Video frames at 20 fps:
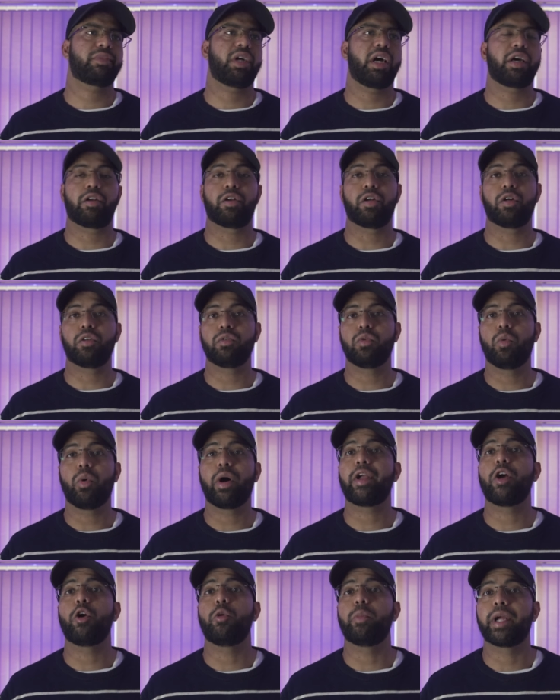I don't know,
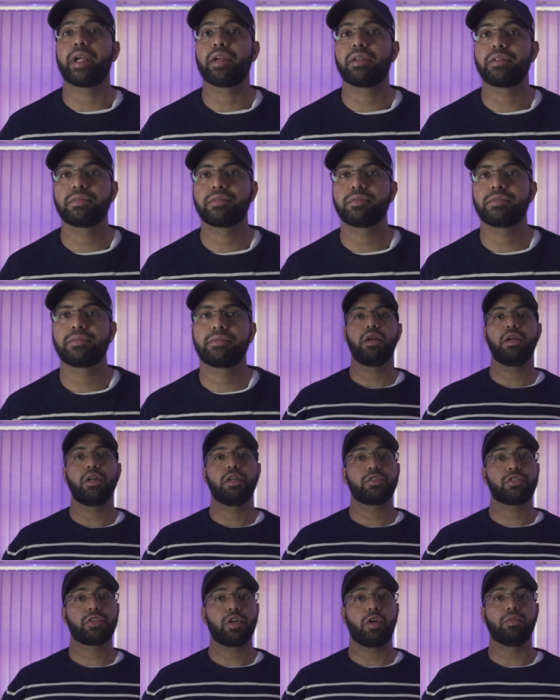Wyoming.
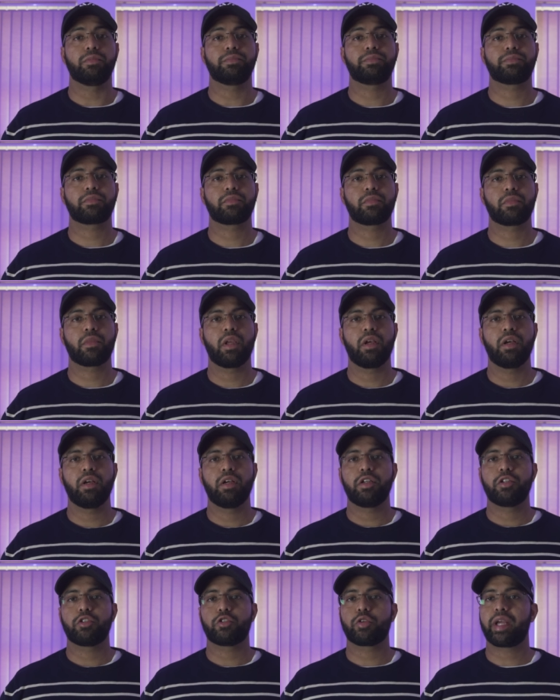So,
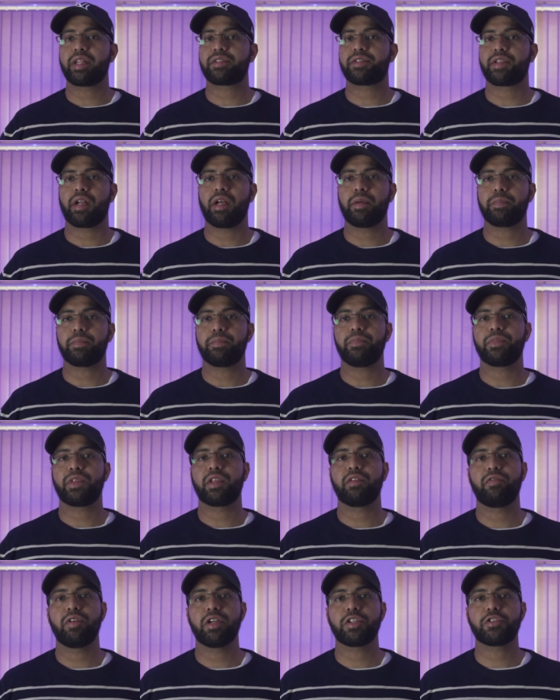to get set up,
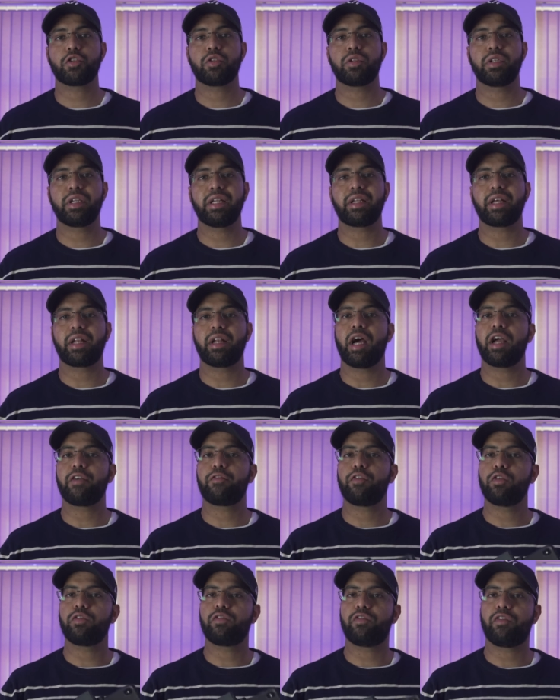first you'd need an
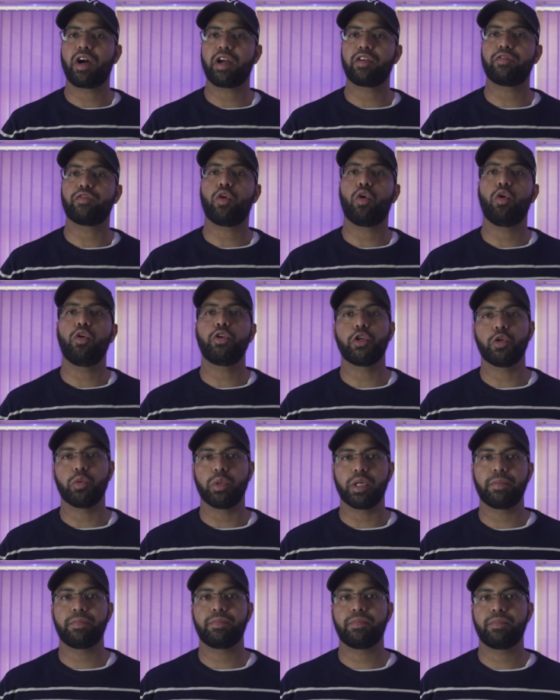iPhone five or
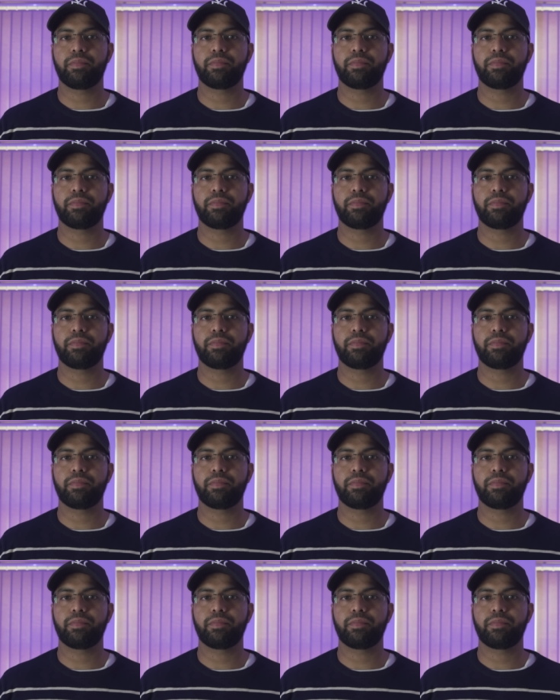newer